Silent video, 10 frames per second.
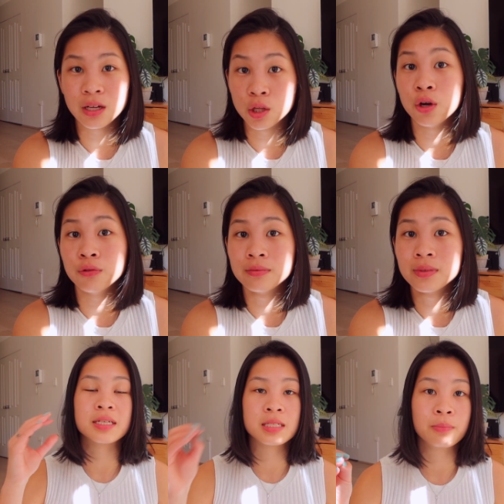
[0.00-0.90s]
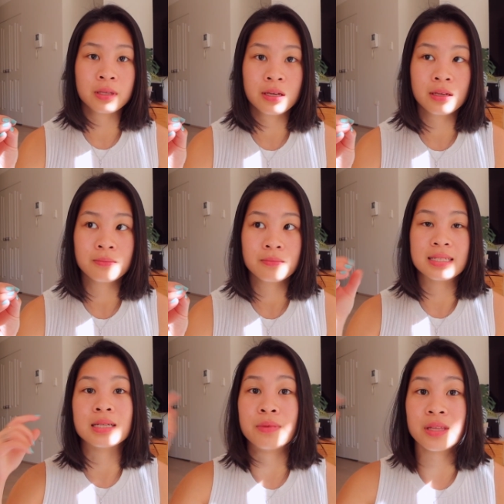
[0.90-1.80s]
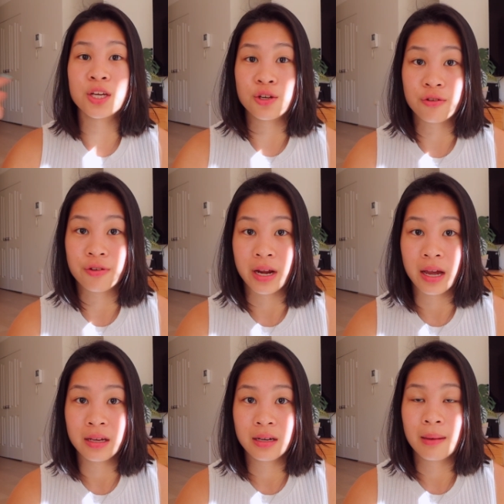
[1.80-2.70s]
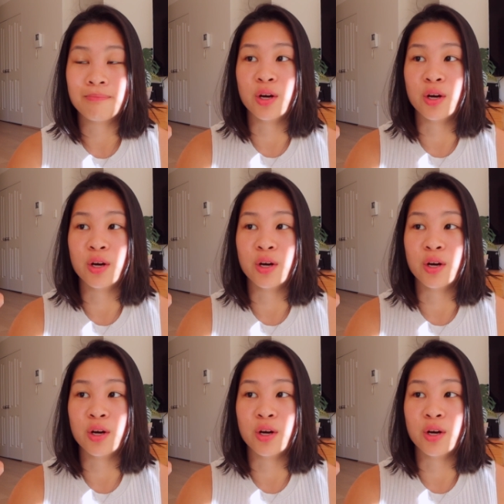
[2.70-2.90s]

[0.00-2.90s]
alone. Discipline is something that you create.